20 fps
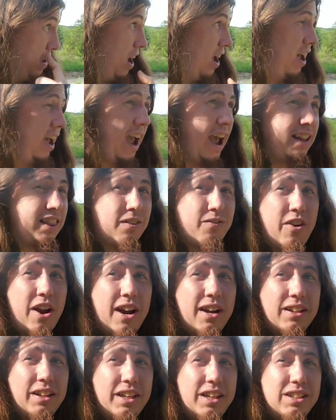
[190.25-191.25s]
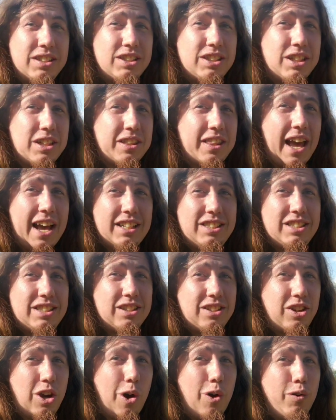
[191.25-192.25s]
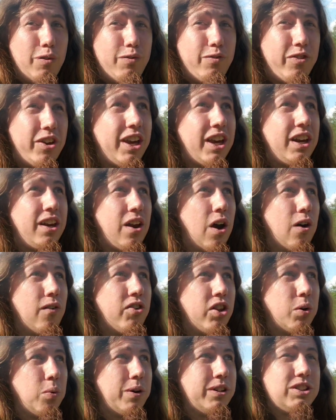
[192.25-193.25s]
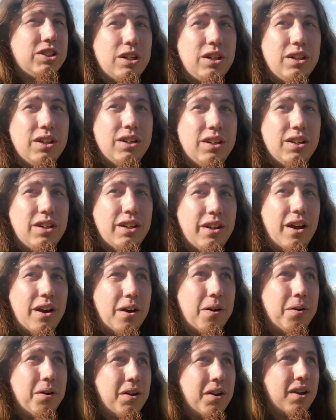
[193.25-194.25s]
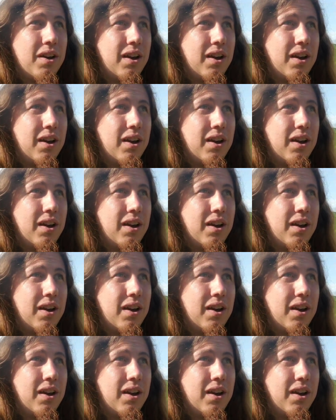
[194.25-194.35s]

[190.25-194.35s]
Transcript: At the very least, that's goat feed over the winter, you know?